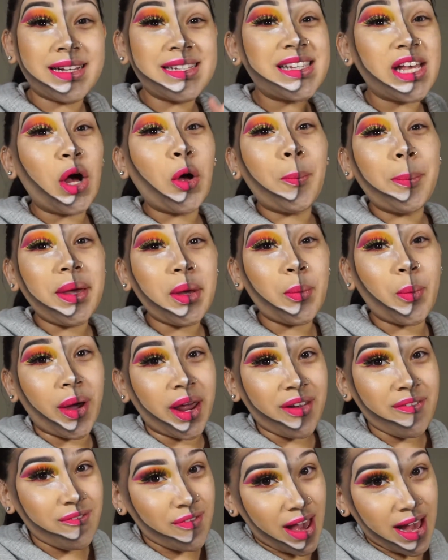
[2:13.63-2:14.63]
it'll be
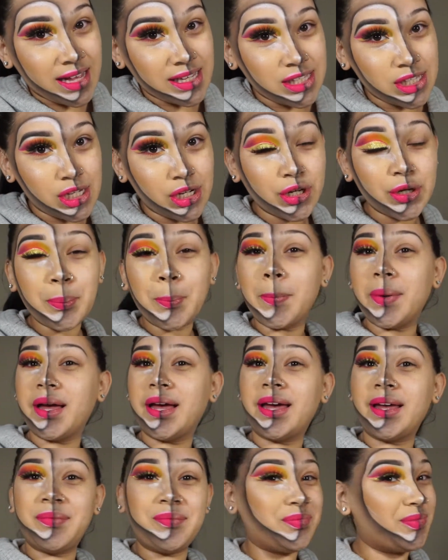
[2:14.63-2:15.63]
way faster.
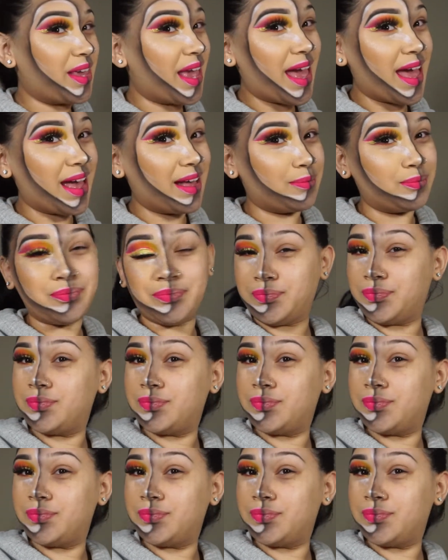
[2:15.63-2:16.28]
But yeah.